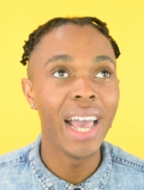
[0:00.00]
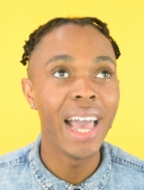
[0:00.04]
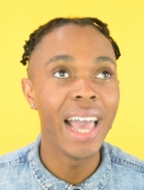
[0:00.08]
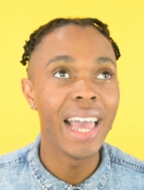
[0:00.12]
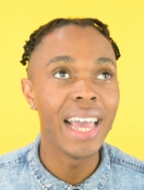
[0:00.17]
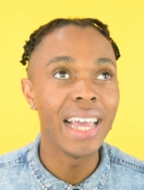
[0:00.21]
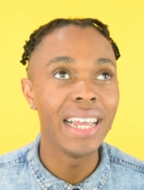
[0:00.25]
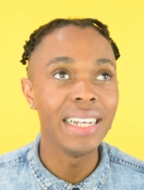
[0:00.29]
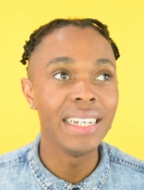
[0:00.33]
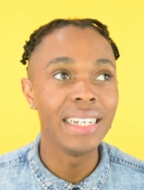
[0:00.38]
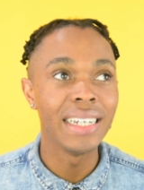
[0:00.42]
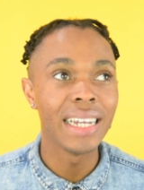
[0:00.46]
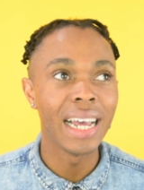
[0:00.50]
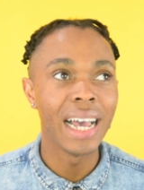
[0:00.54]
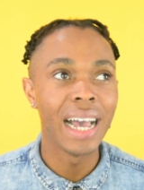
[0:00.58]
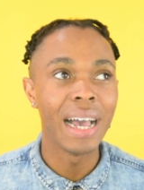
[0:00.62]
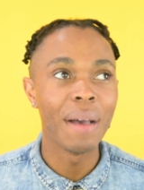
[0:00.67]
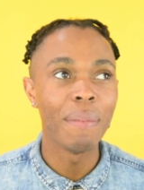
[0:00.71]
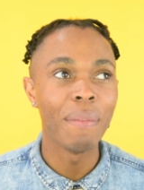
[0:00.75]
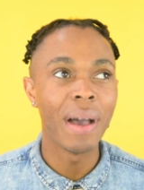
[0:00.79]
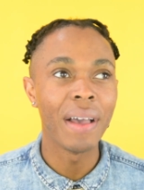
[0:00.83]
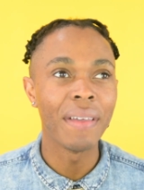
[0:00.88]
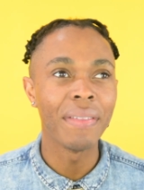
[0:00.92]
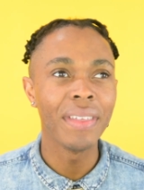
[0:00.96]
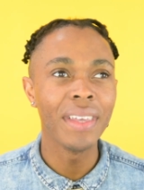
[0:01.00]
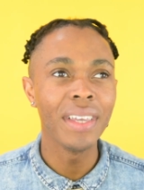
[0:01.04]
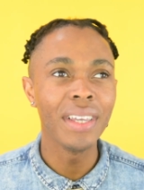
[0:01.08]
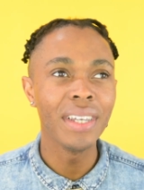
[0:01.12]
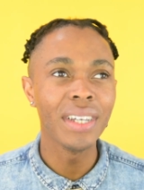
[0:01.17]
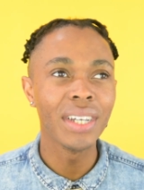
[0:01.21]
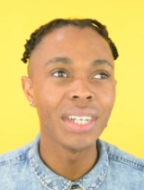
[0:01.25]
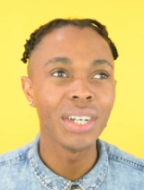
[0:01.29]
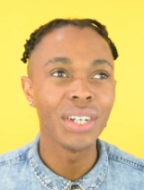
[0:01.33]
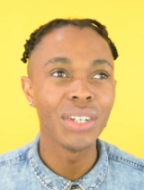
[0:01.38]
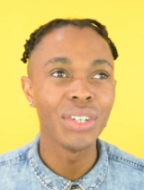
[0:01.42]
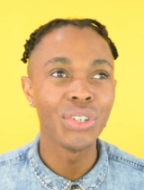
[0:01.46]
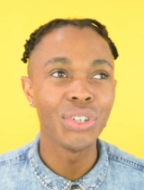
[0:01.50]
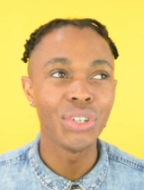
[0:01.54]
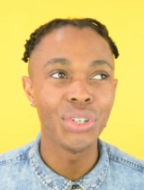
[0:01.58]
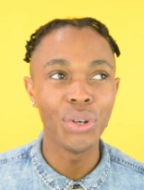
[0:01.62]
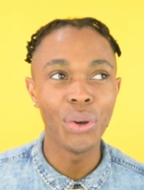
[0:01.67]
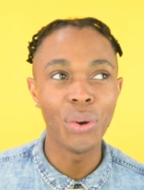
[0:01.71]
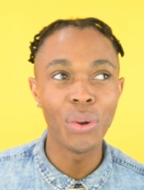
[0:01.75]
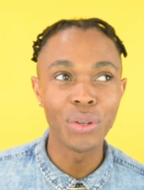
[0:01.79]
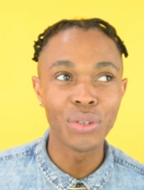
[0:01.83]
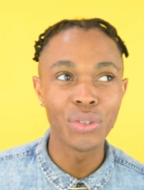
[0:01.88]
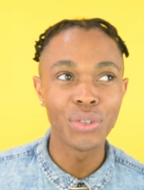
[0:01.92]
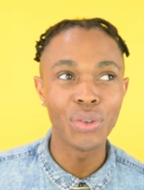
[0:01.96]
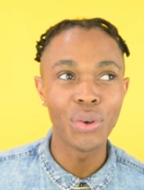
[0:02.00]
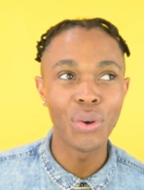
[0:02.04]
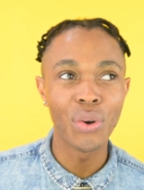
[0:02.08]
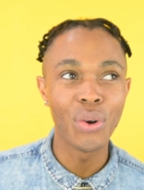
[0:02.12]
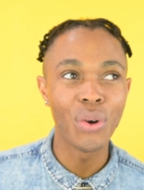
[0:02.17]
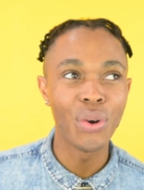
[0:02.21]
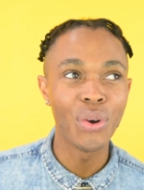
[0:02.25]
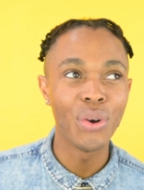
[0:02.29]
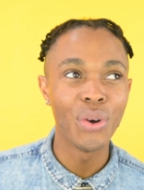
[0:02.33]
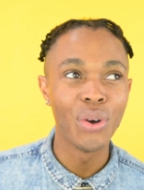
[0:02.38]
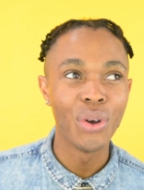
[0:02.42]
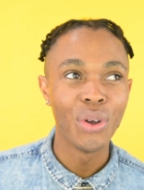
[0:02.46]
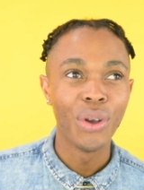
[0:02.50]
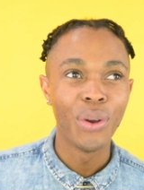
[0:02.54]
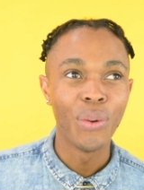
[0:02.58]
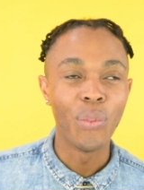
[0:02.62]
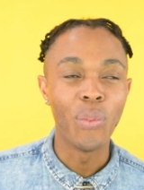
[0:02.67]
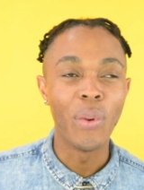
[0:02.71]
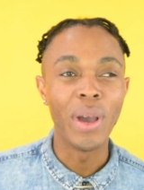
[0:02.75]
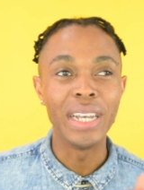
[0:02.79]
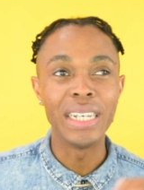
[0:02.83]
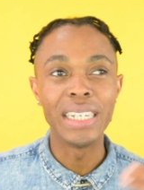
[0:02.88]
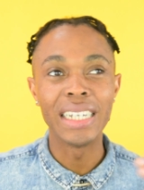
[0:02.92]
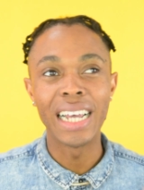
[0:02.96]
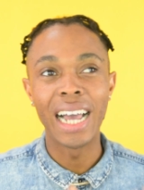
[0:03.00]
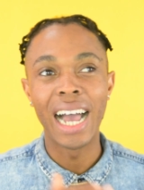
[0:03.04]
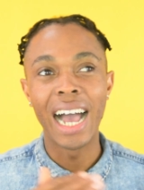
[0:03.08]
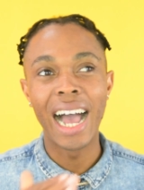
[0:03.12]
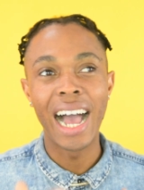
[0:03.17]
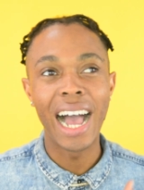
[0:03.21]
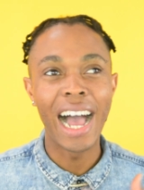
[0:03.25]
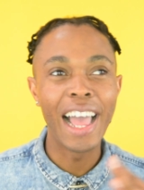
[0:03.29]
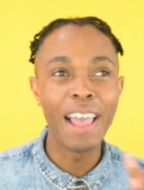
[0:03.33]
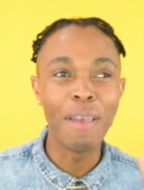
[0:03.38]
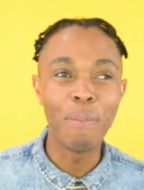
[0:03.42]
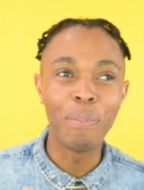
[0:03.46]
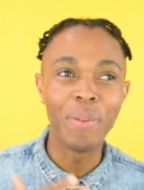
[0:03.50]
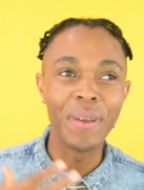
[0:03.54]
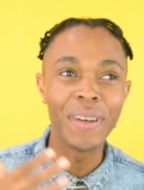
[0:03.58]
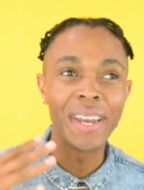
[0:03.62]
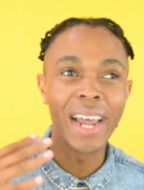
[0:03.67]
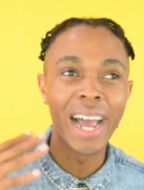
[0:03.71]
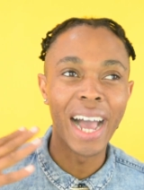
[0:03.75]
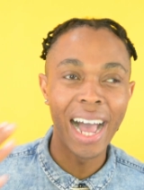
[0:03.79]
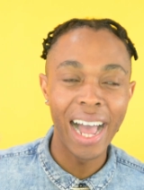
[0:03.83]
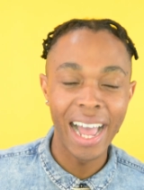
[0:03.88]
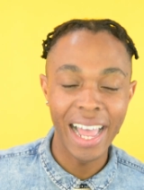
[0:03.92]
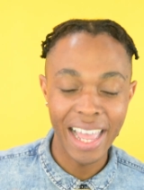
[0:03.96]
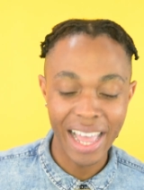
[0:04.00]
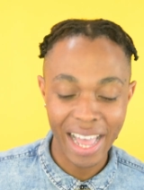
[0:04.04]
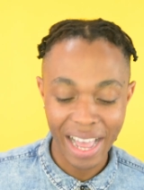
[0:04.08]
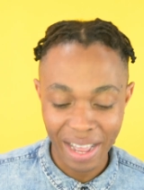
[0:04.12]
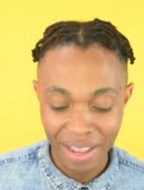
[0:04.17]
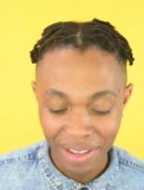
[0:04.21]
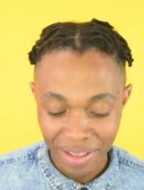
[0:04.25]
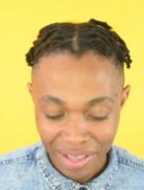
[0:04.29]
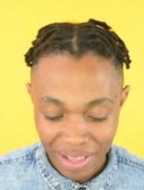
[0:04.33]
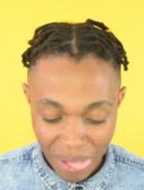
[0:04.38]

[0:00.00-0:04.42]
and I think she also went a bit higher.